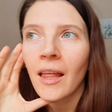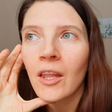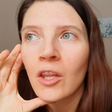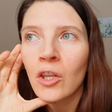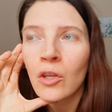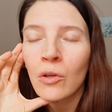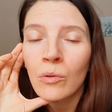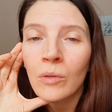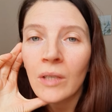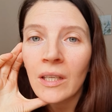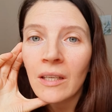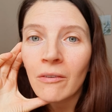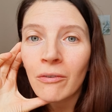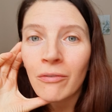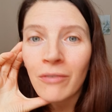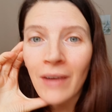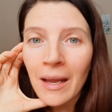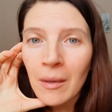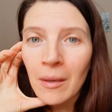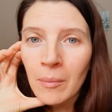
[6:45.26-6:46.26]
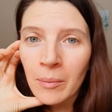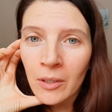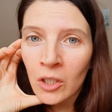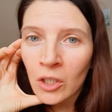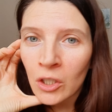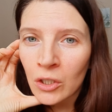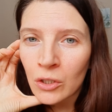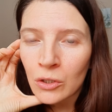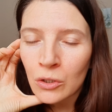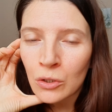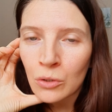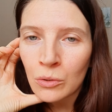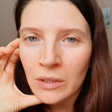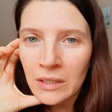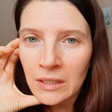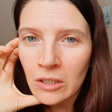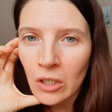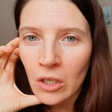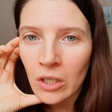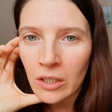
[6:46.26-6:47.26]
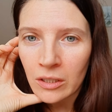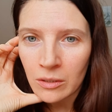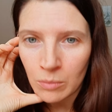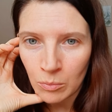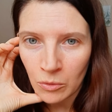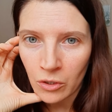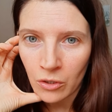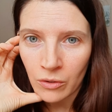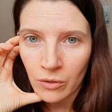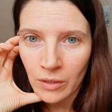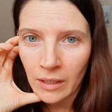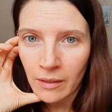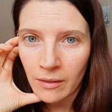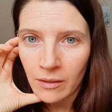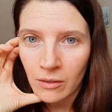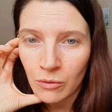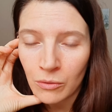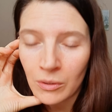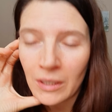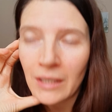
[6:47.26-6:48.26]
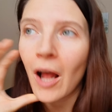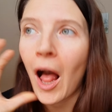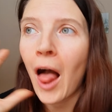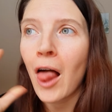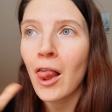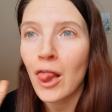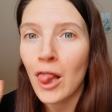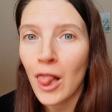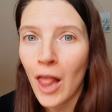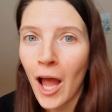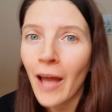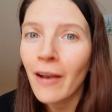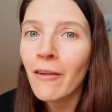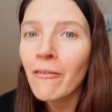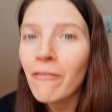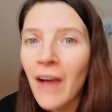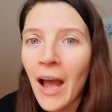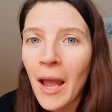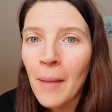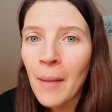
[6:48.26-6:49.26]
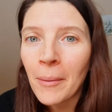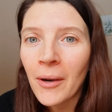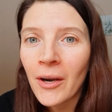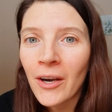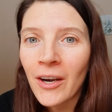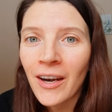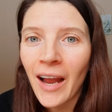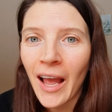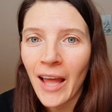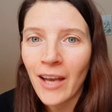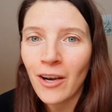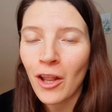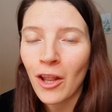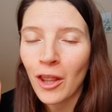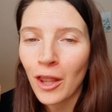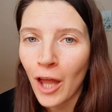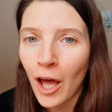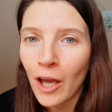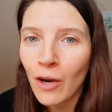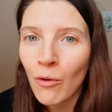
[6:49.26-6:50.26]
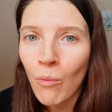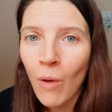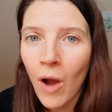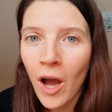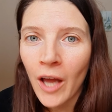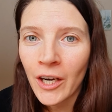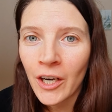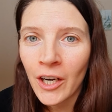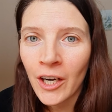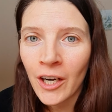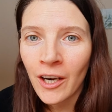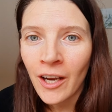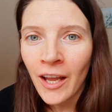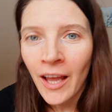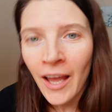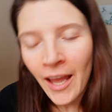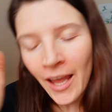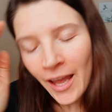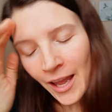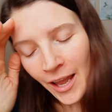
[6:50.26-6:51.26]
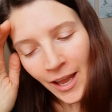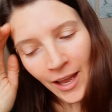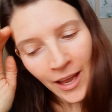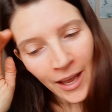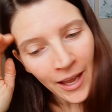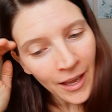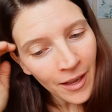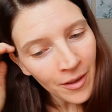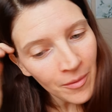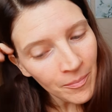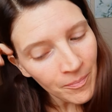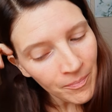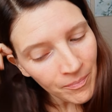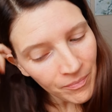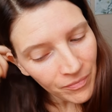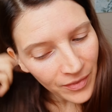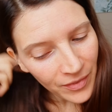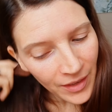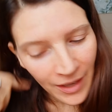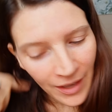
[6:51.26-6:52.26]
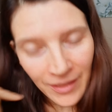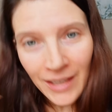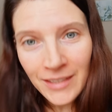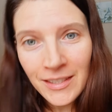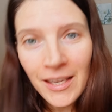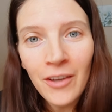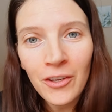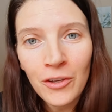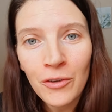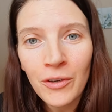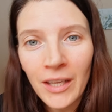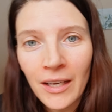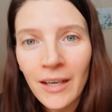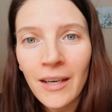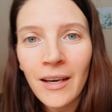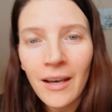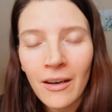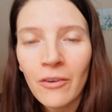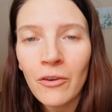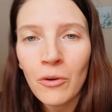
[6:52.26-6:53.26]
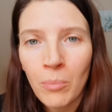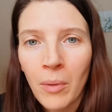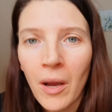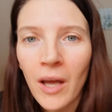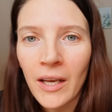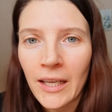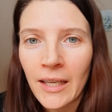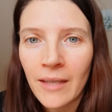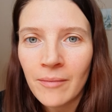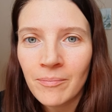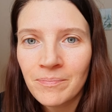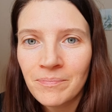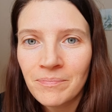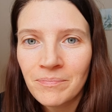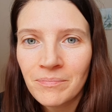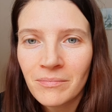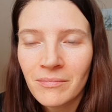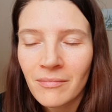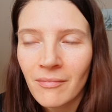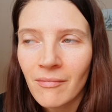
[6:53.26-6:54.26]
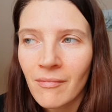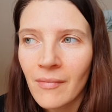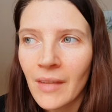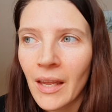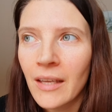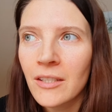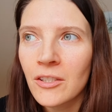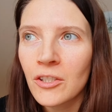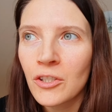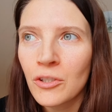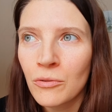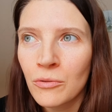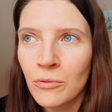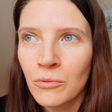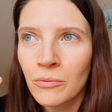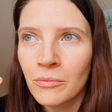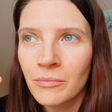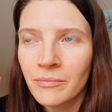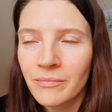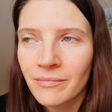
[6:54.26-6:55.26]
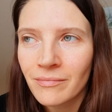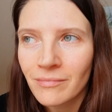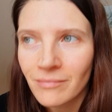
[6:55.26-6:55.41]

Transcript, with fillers: You need fiber to detox mercury. You need a lot of fiber and a lot of water. Um, and that's how you get it out of your body is you,